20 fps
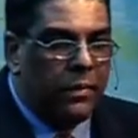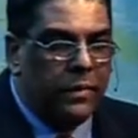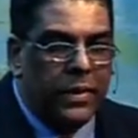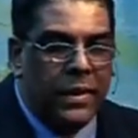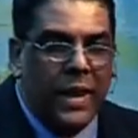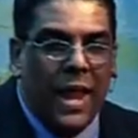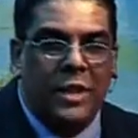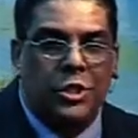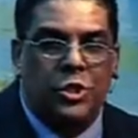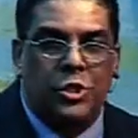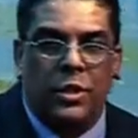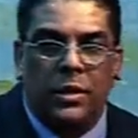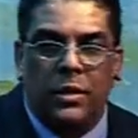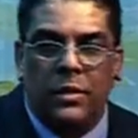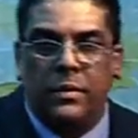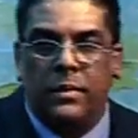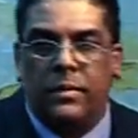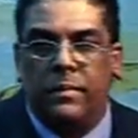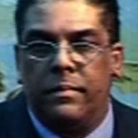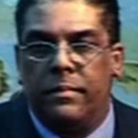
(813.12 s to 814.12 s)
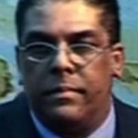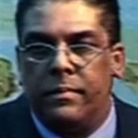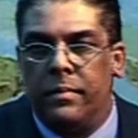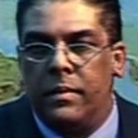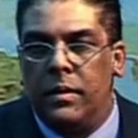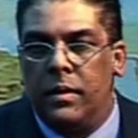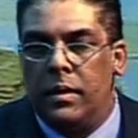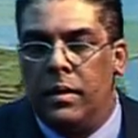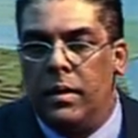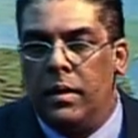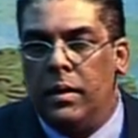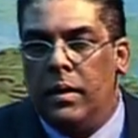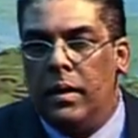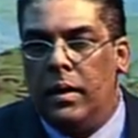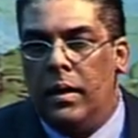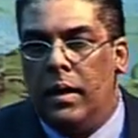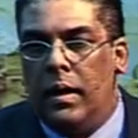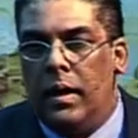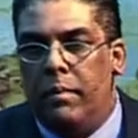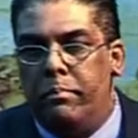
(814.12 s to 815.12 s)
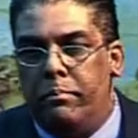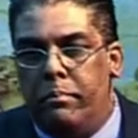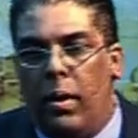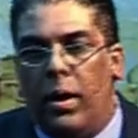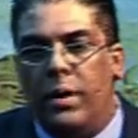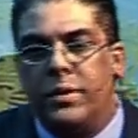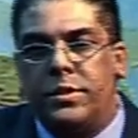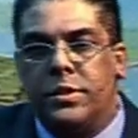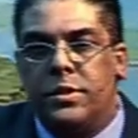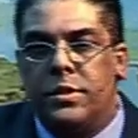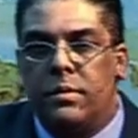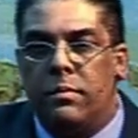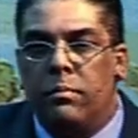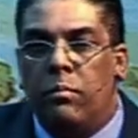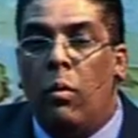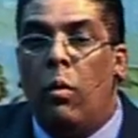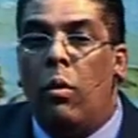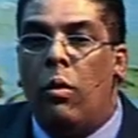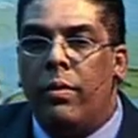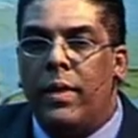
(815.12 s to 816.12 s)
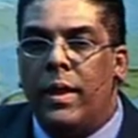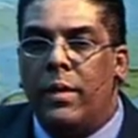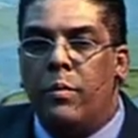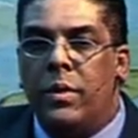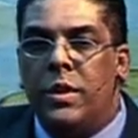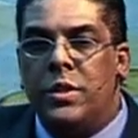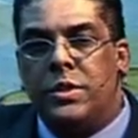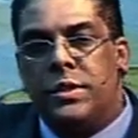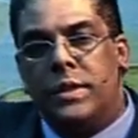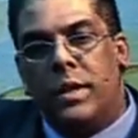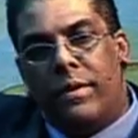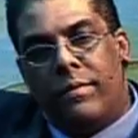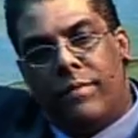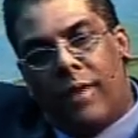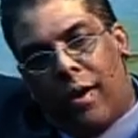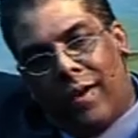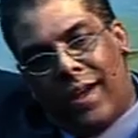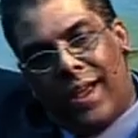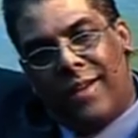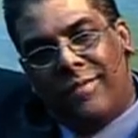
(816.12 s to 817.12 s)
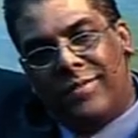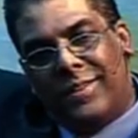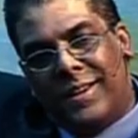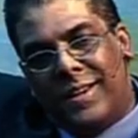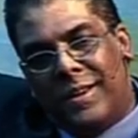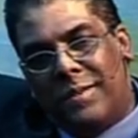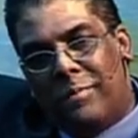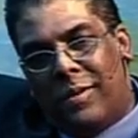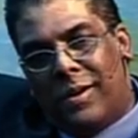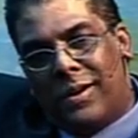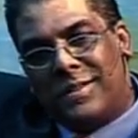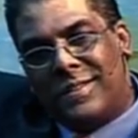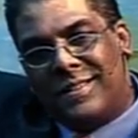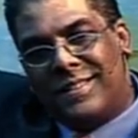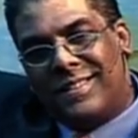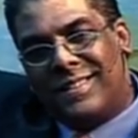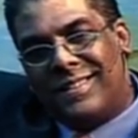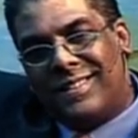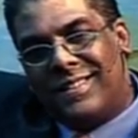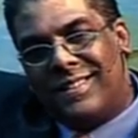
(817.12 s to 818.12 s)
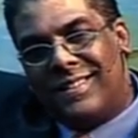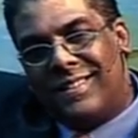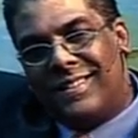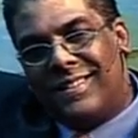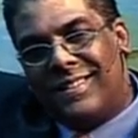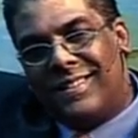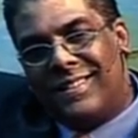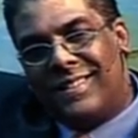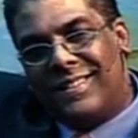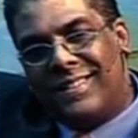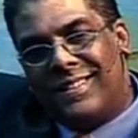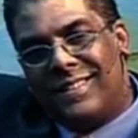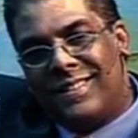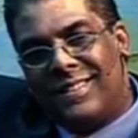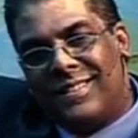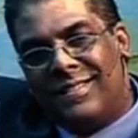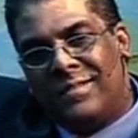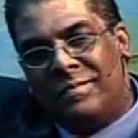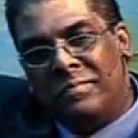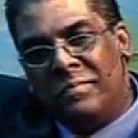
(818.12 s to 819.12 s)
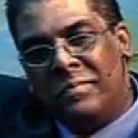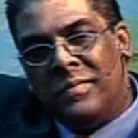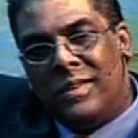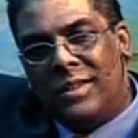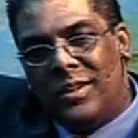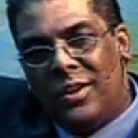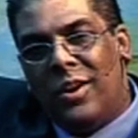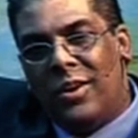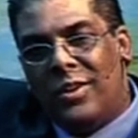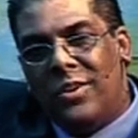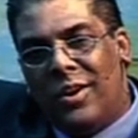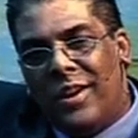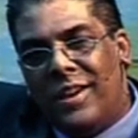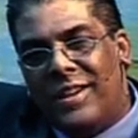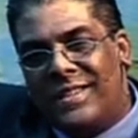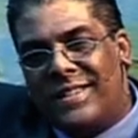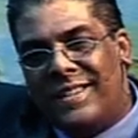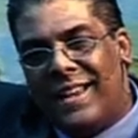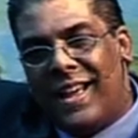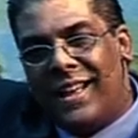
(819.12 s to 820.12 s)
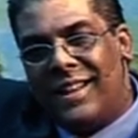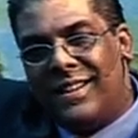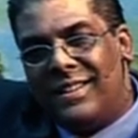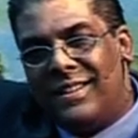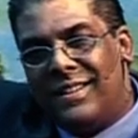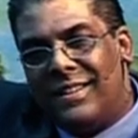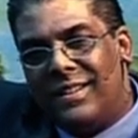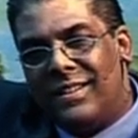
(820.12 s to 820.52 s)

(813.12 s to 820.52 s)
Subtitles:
natural boss more than we serve our heavenly boss. You understand?